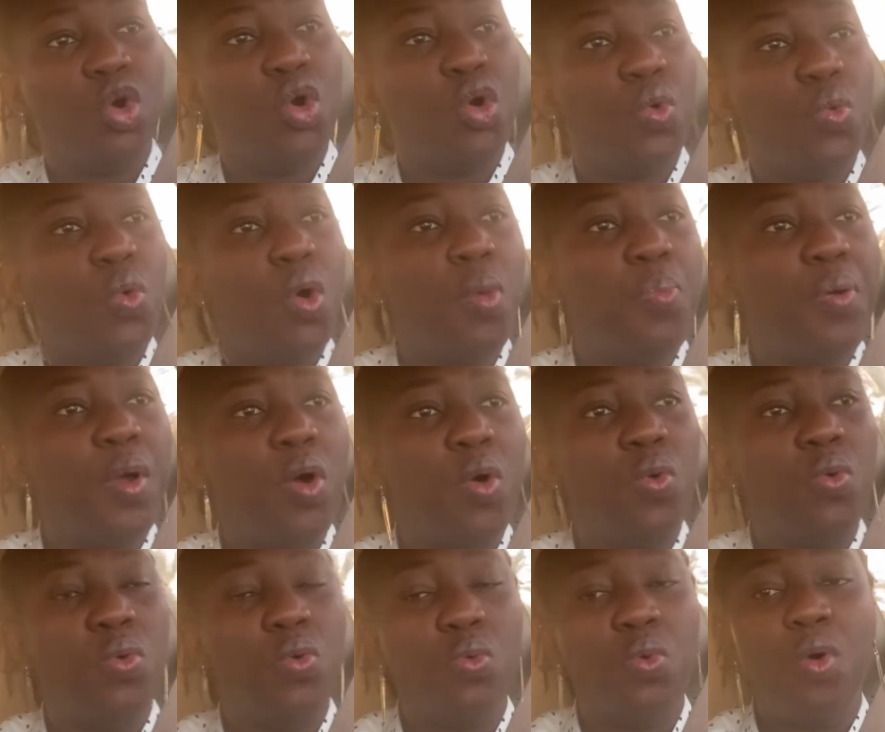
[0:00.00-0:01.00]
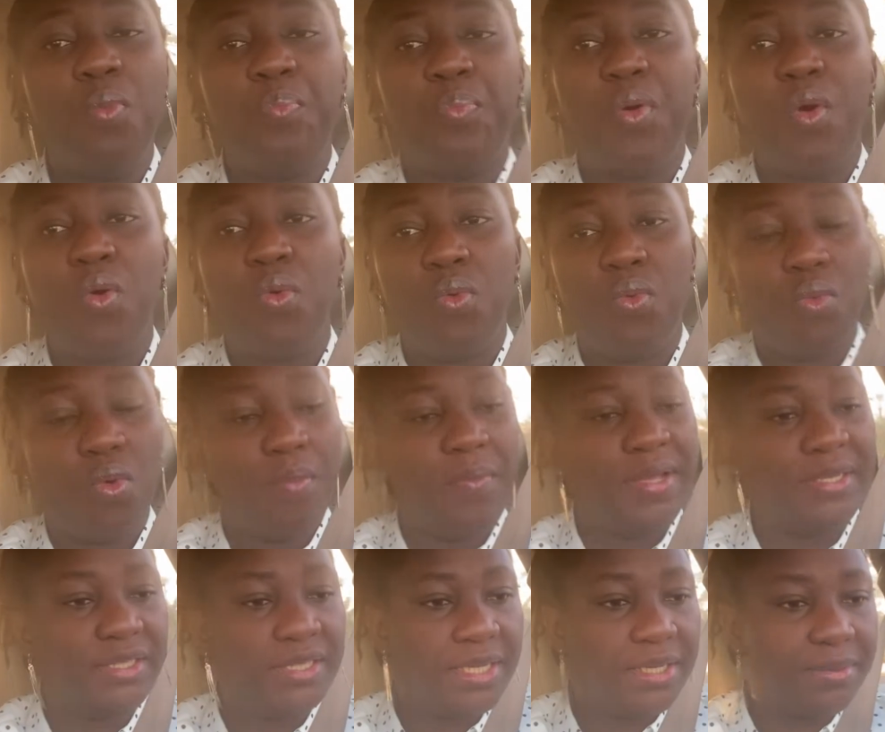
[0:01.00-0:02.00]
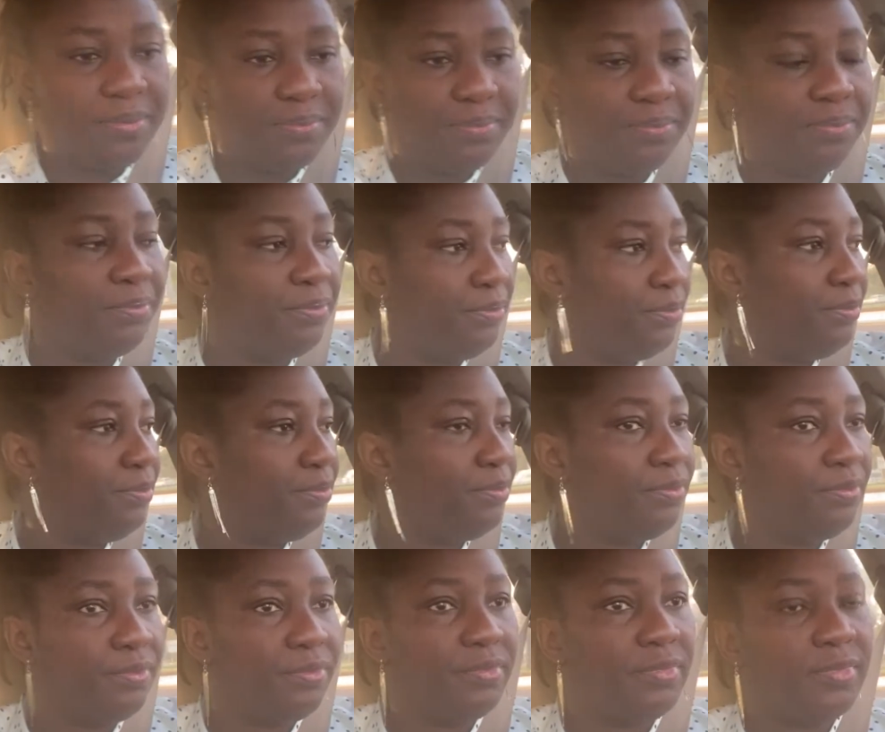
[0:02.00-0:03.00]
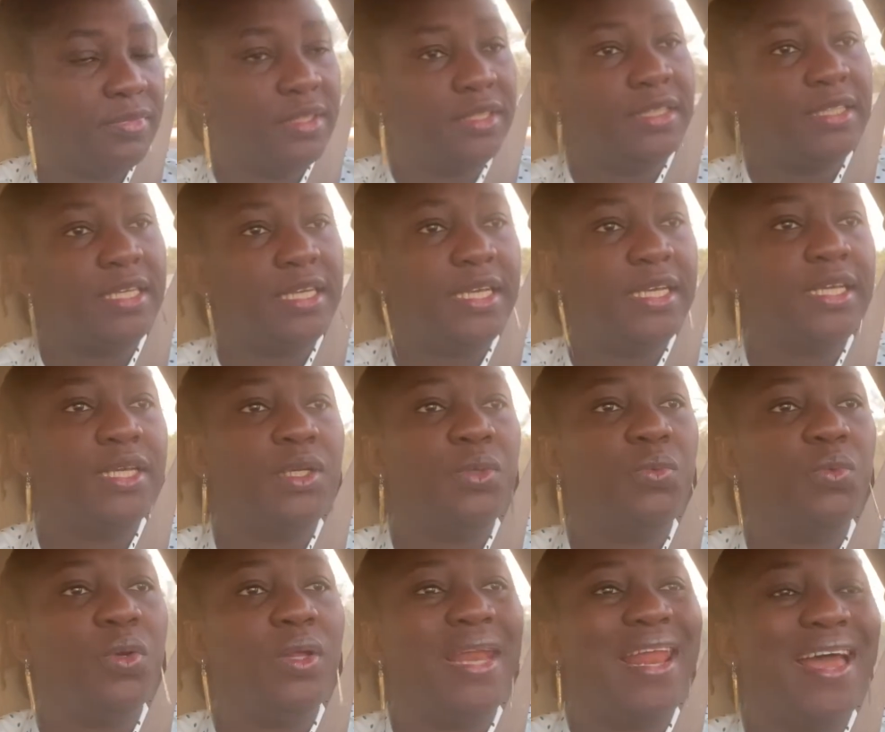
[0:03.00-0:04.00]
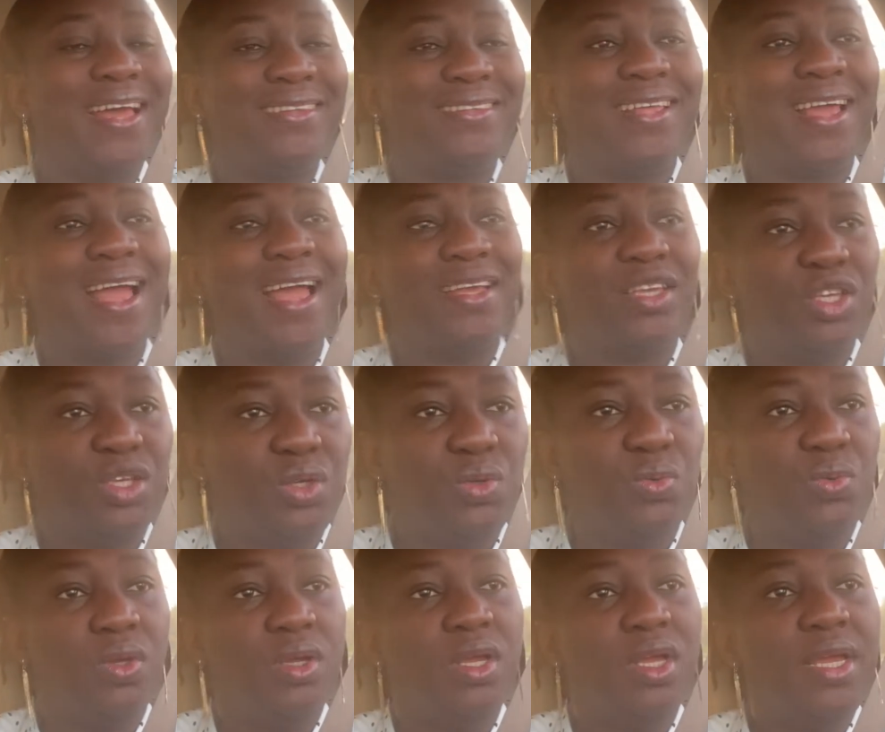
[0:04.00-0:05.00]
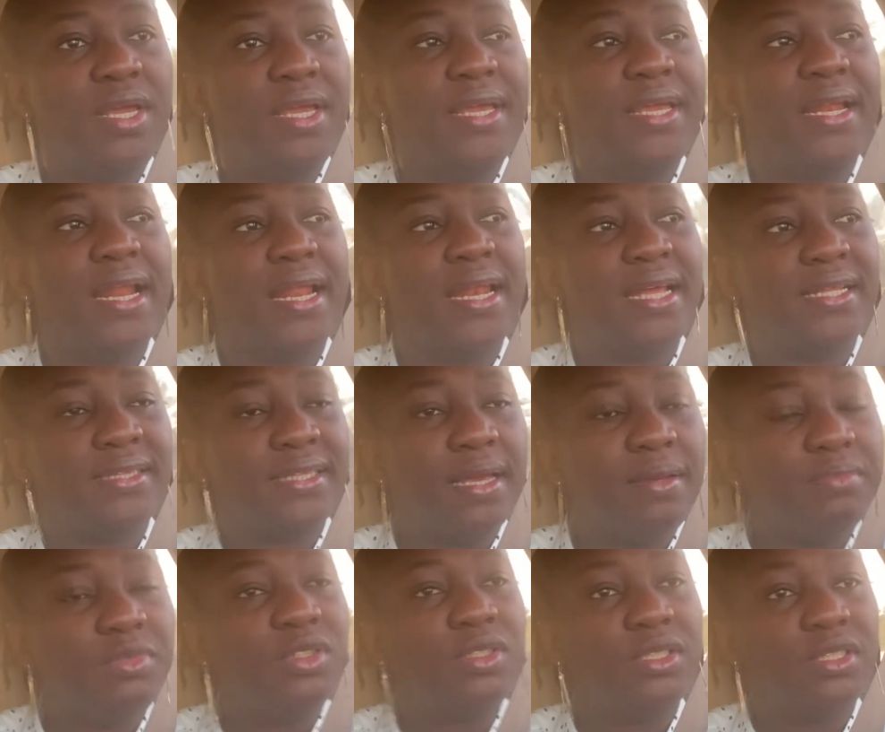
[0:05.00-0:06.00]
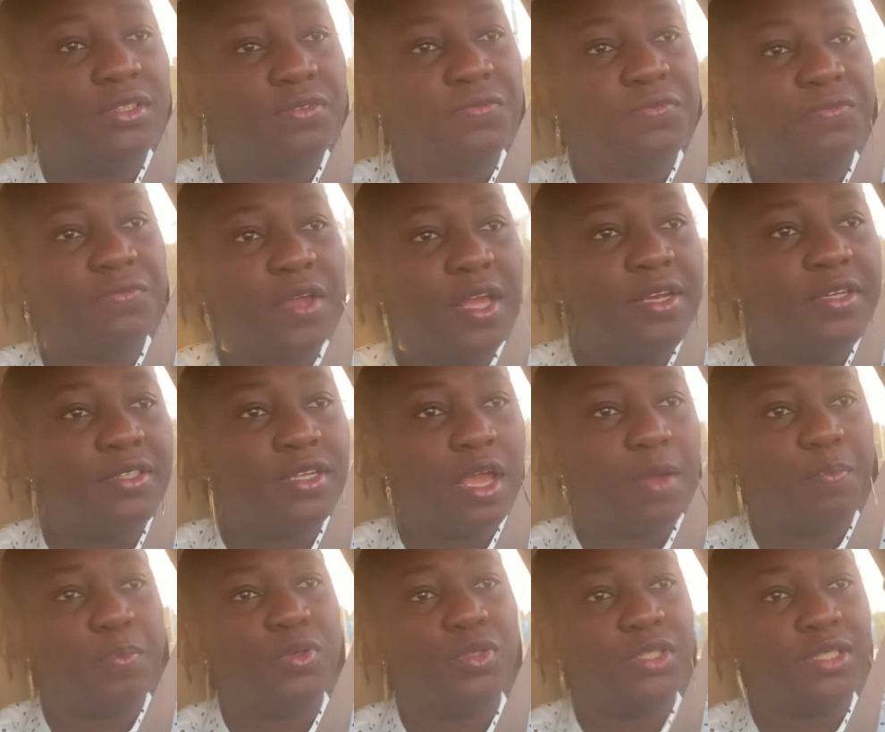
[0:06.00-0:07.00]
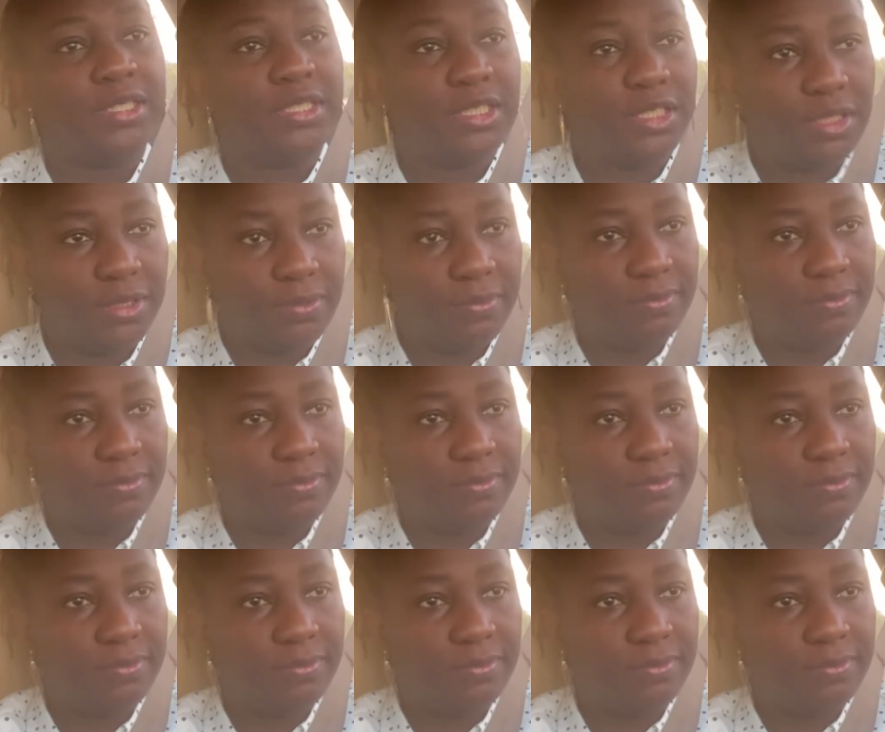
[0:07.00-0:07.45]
Wumpo, wobeshe. They will attack you in an attempt to defend a position.